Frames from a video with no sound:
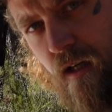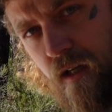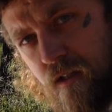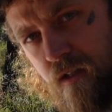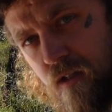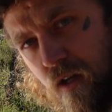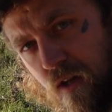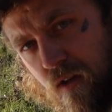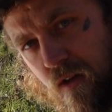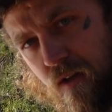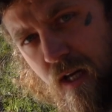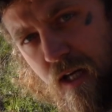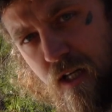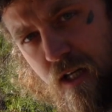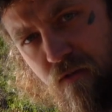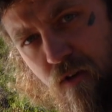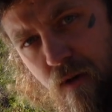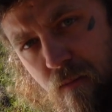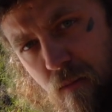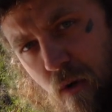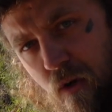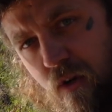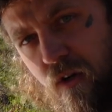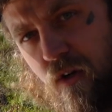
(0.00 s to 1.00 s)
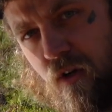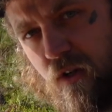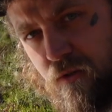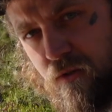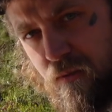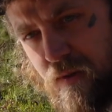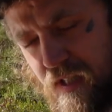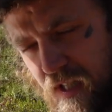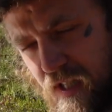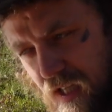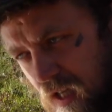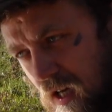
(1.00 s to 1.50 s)
So the next few mod cons
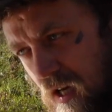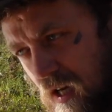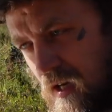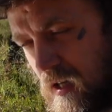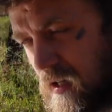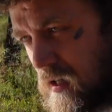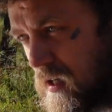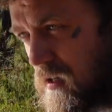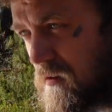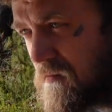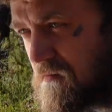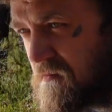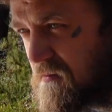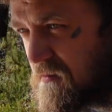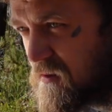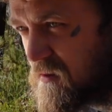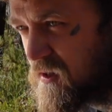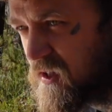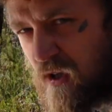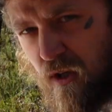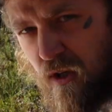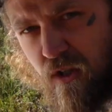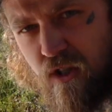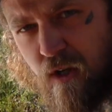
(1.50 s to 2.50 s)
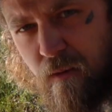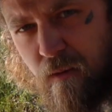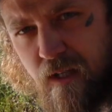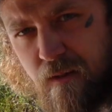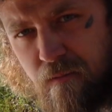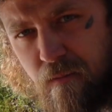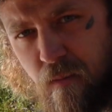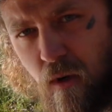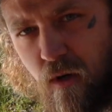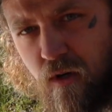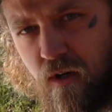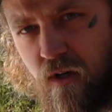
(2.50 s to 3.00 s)
we did, it's not so much
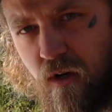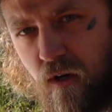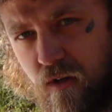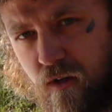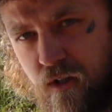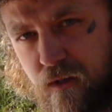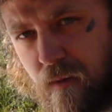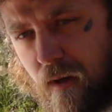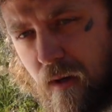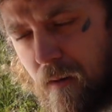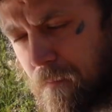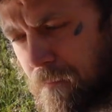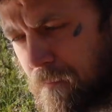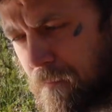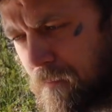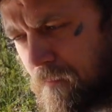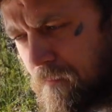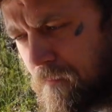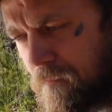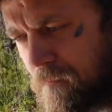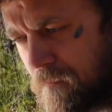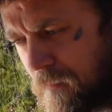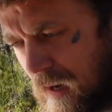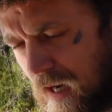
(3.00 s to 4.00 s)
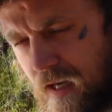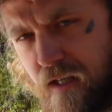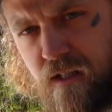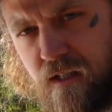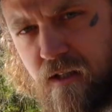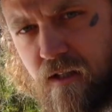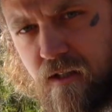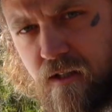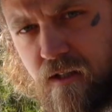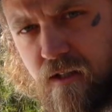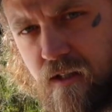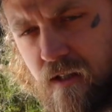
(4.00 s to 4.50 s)
mod cons, but
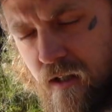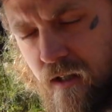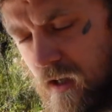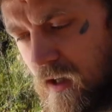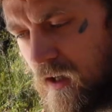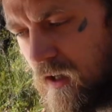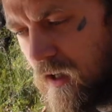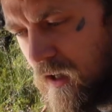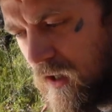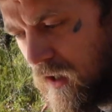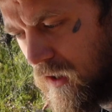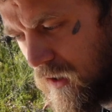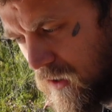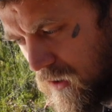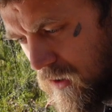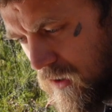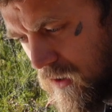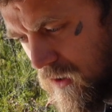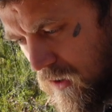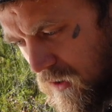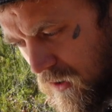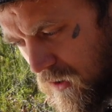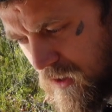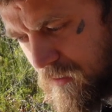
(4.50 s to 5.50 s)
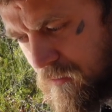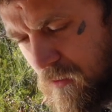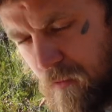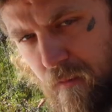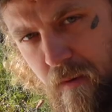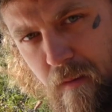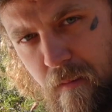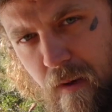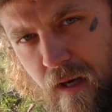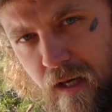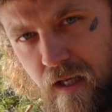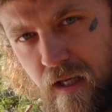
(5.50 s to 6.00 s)
maintenance. I like to put
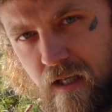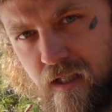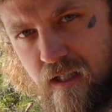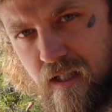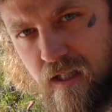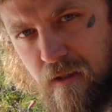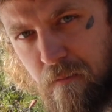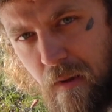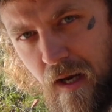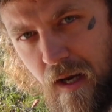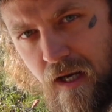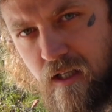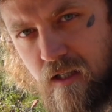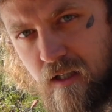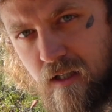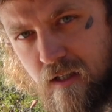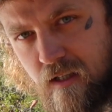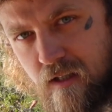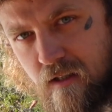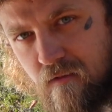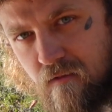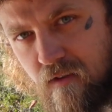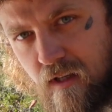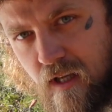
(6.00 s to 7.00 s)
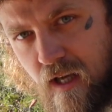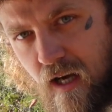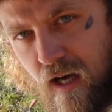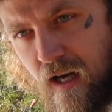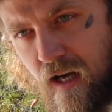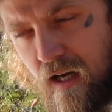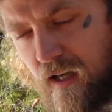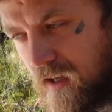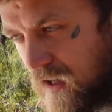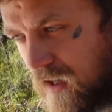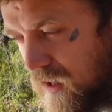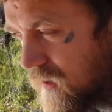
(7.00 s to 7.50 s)
my money into the maintenance of the
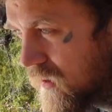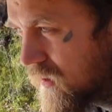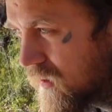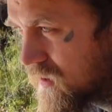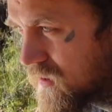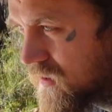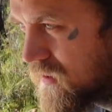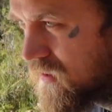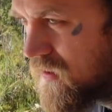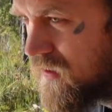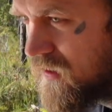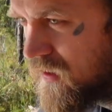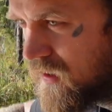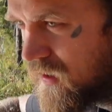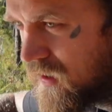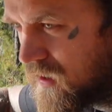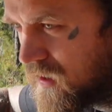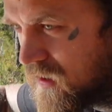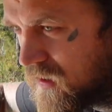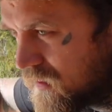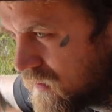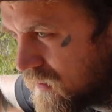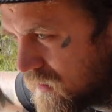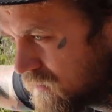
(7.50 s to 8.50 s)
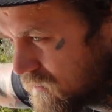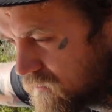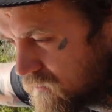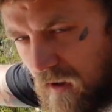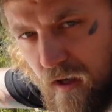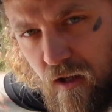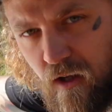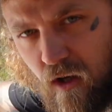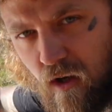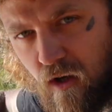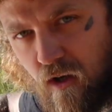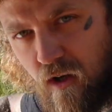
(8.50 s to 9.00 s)
car. You know,
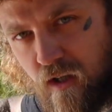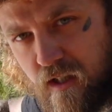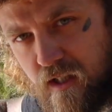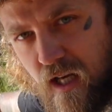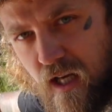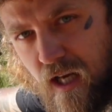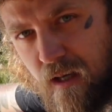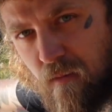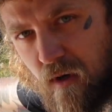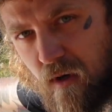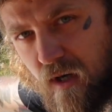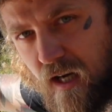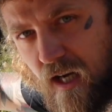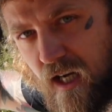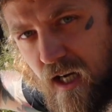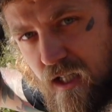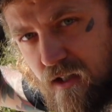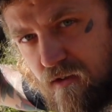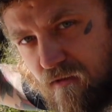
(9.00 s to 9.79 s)
frankly, I like to keep my cars